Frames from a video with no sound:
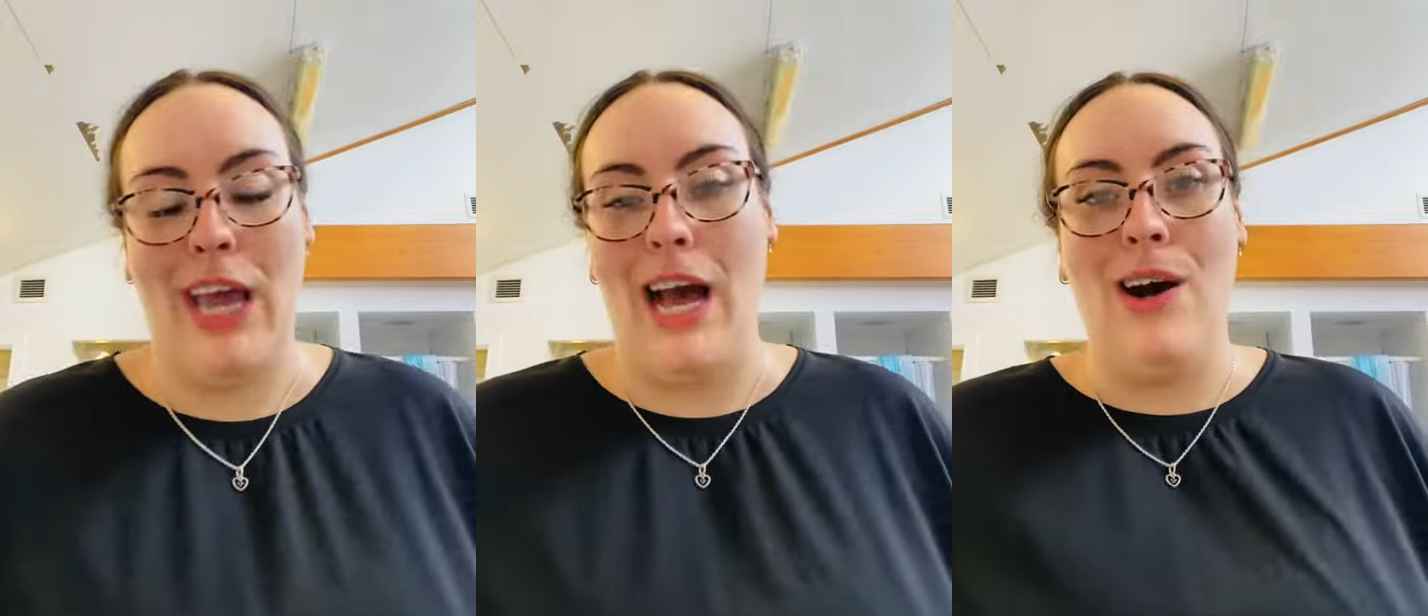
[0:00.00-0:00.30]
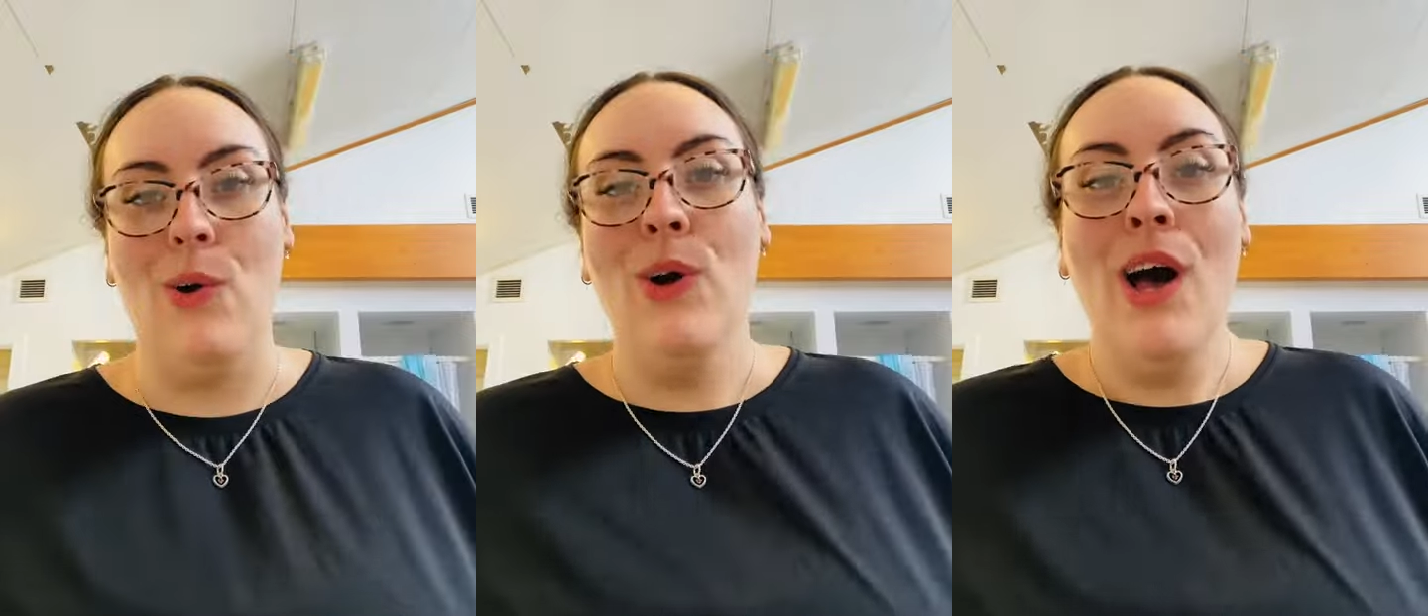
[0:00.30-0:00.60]
it
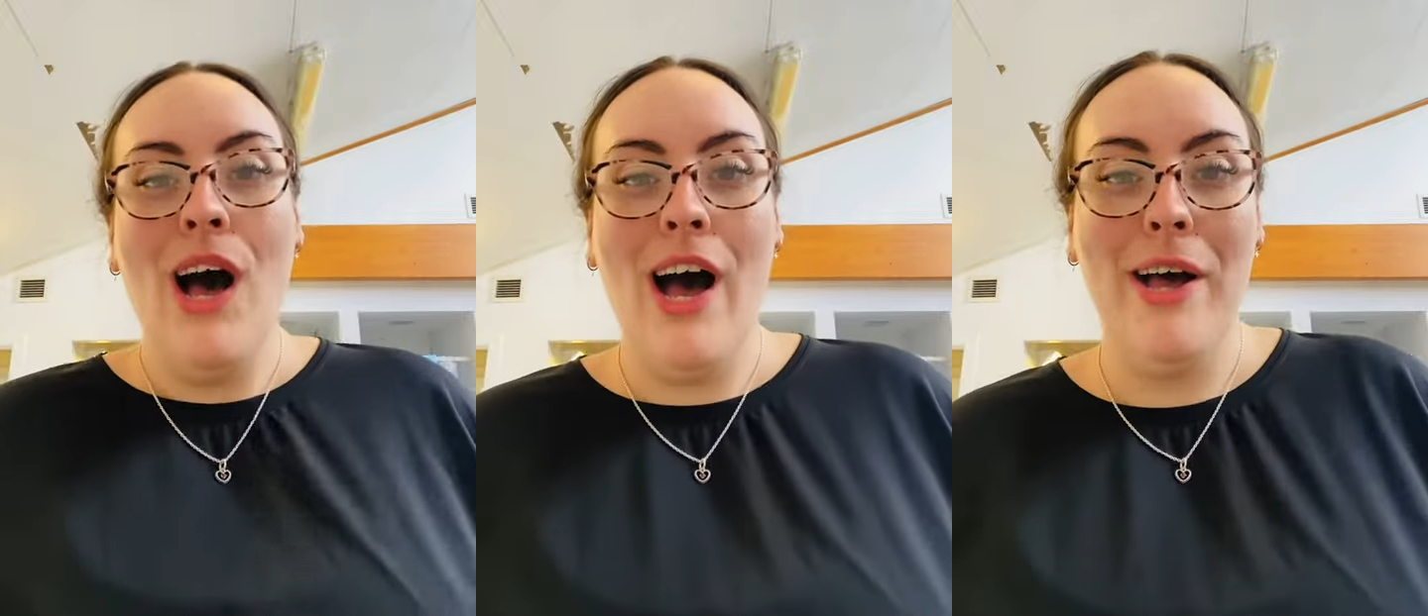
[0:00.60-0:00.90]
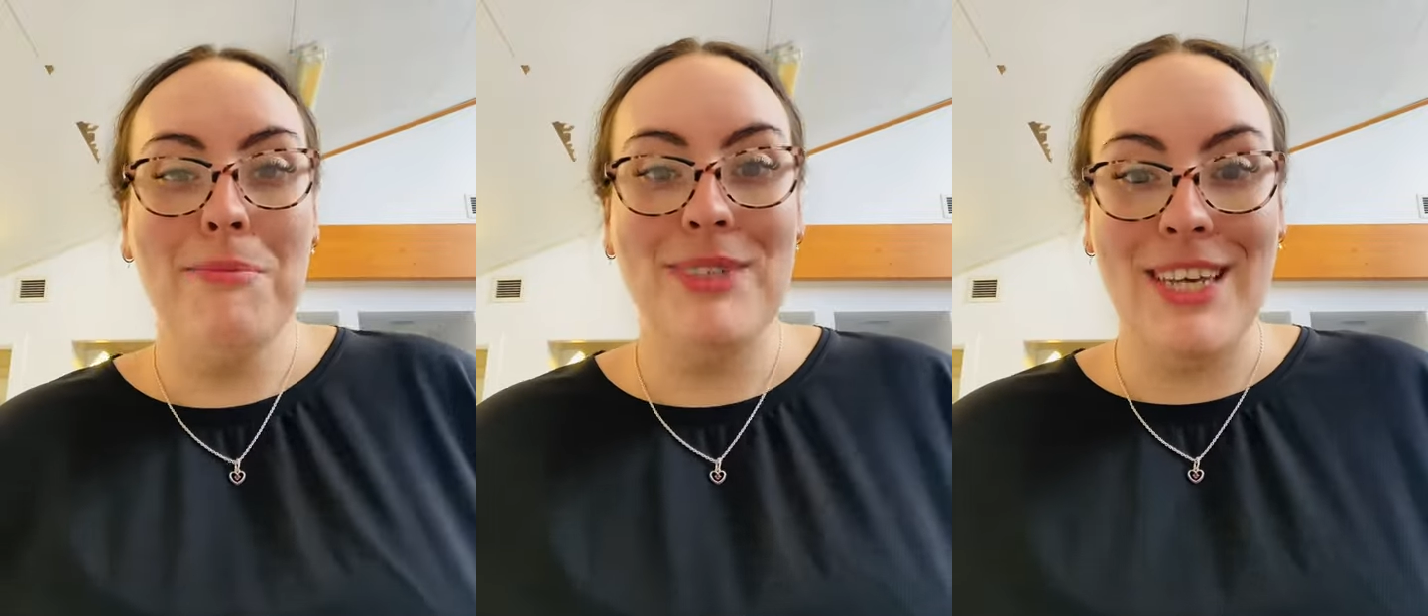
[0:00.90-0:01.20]
out. I
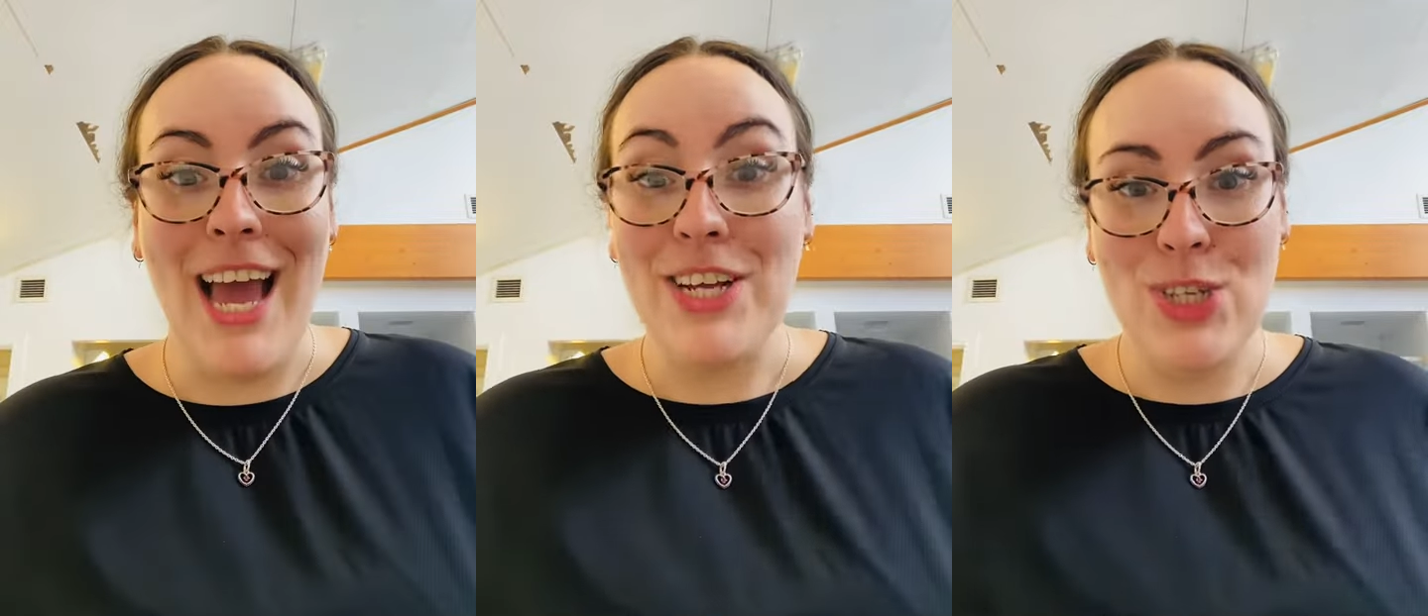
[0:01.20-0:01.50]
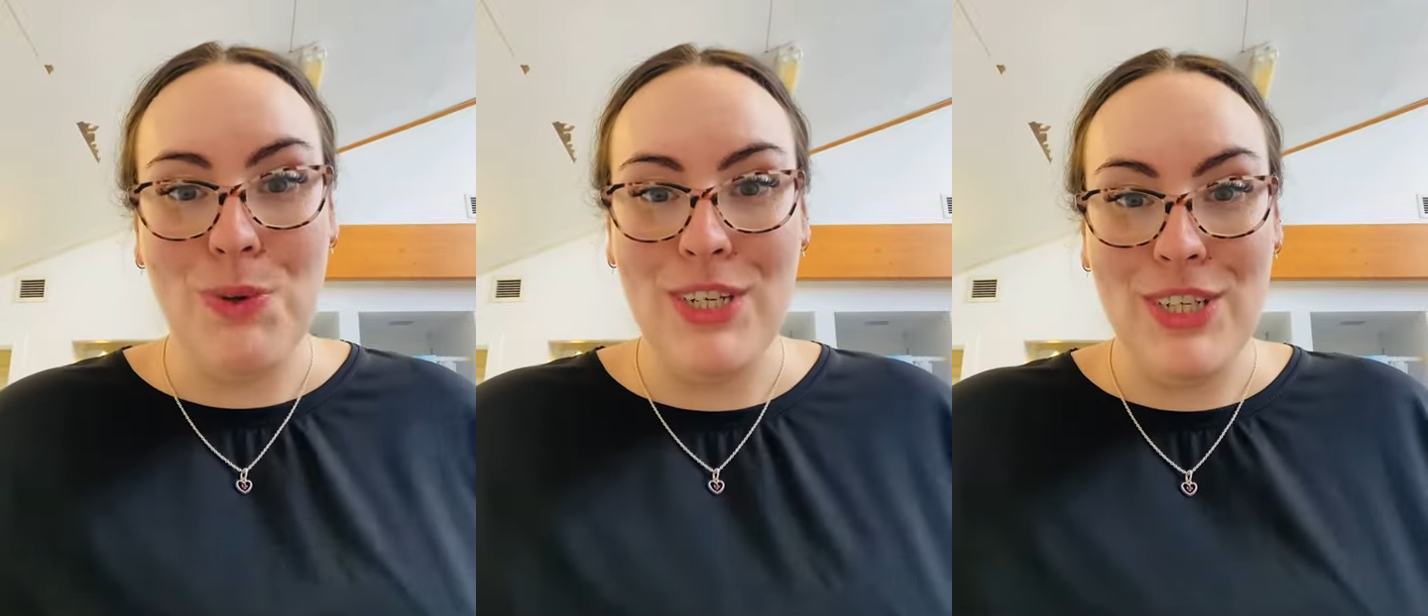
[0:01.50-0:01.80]

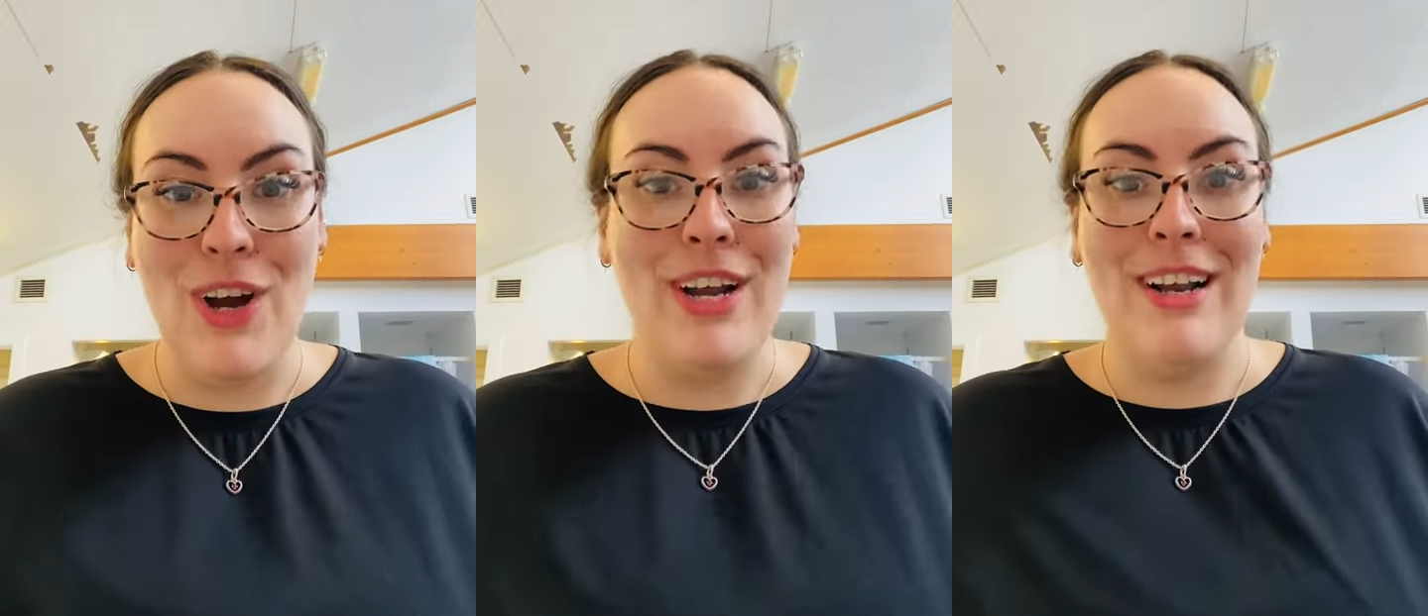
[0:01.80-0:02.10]
just wanted to kind